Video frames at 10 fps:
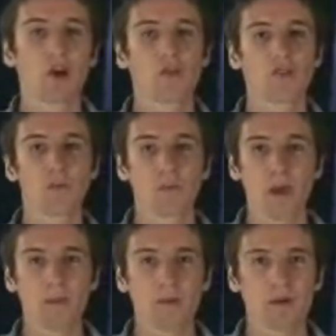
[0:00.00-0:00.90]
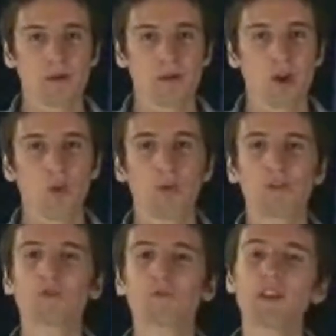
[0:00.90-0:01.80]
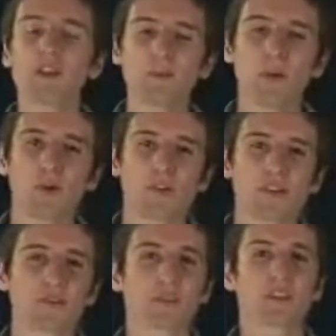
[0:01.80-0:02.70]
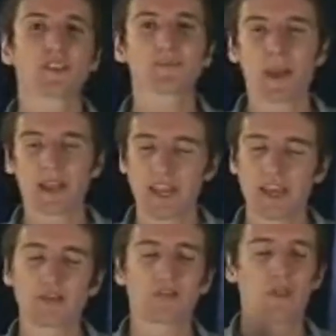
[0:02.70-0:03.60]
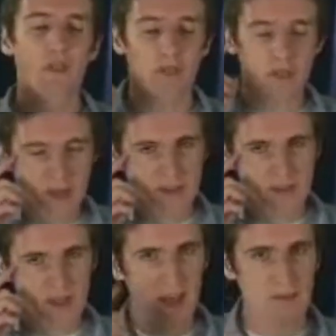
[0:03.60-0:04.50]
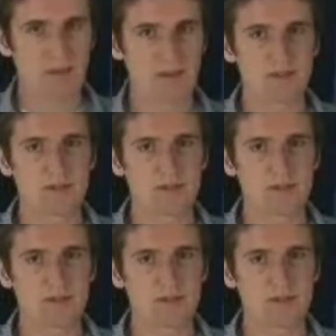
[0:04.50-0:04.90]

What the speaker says: Remember, what's really important is what the spectator thinks happened.